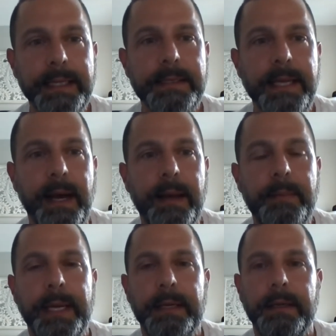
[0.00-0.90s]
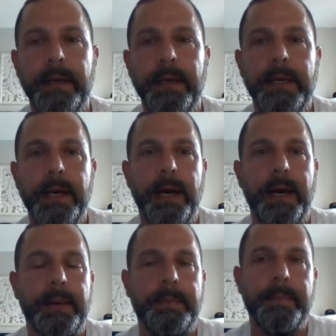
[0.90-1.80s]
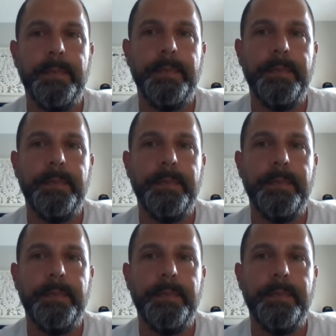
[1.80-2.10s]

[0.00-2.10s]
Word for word: the time, and um,